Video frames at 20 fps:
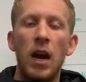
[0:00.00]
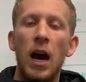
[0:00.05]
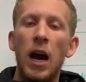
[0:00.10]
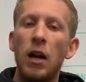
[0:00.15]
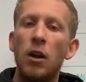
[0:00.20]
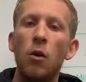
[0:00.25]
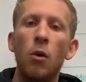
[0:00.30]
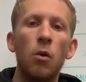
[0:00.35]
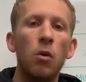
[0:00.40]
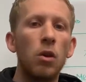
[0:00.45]
I
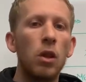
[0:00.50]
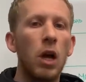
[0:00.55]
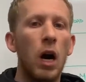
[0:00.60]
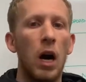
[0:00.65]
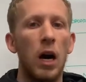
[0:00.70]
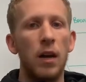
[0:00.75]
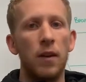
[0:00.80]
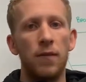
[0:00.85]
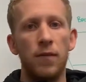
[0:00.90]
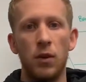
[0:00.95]
know a
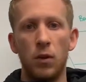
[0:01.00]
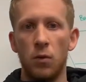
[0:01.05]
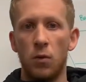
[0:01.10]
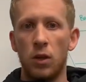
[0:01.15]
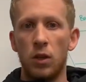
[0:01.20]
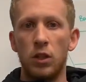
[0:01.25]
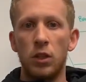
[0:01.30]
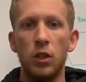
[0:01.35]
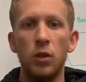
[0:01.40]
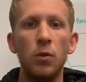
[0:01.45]
lot of you
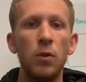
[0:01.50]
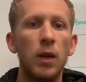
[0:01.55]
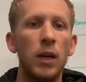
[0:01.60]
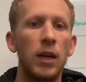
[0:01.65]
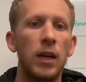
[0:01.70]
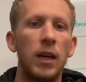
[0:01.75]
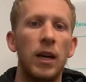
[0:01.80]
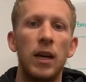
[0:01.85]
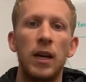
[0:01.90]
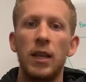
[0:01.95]
are
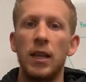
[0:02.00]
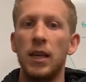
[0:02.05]
doing